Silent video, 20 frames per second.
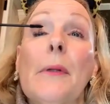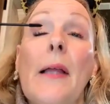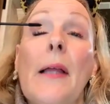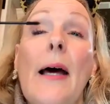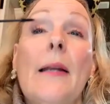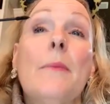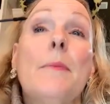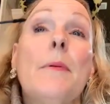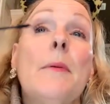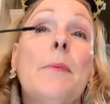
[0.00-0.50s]
A
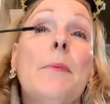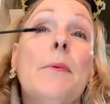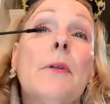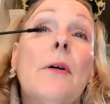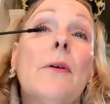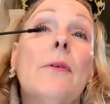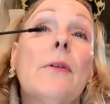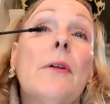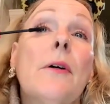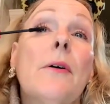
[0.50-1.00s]
lot of people
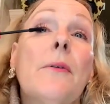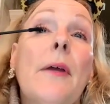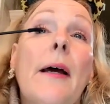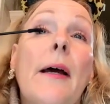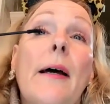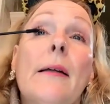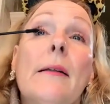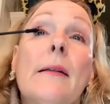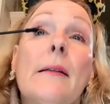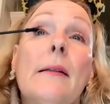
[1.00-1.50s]
don't know
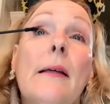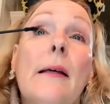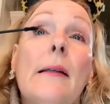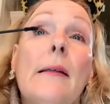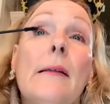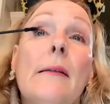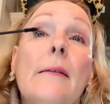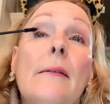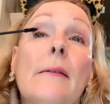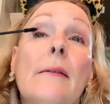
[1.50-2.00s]
that, and
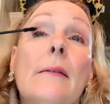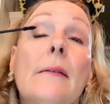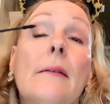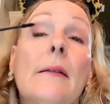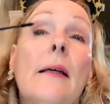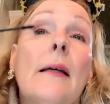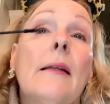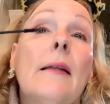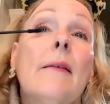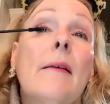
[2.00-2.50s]
then
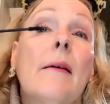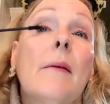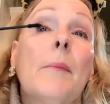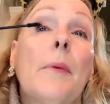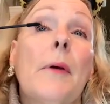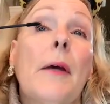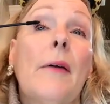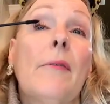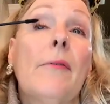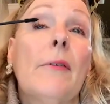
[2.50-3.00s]
ends up
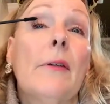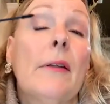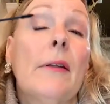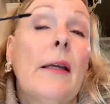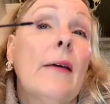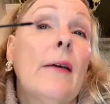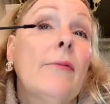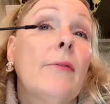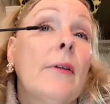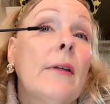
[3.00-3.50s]
they
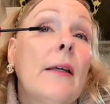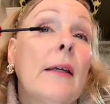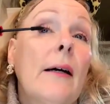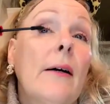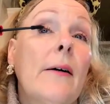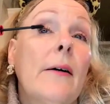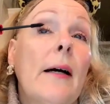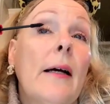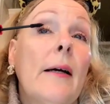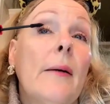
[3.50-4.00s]
have to get
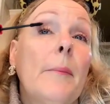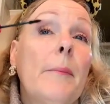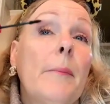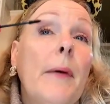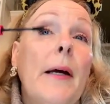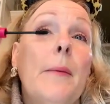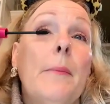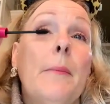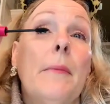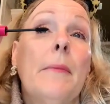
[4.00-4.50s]
out
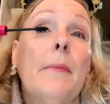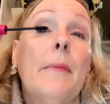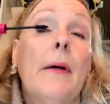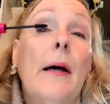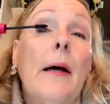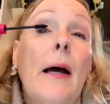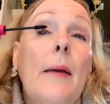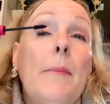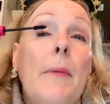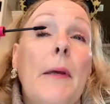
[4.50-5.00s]
my
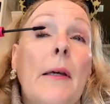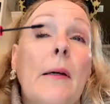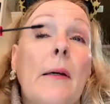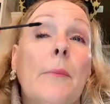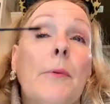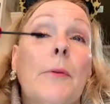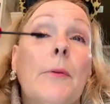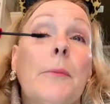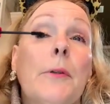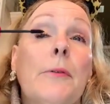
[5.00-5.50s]
eye
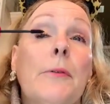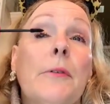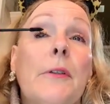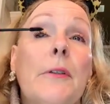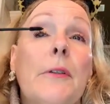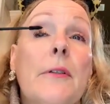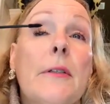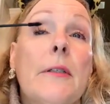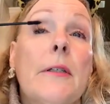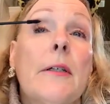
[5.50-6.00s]
makeup remover
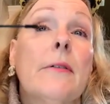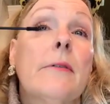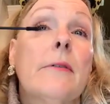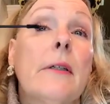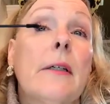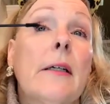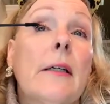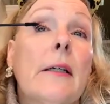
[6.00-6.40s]
and stuff.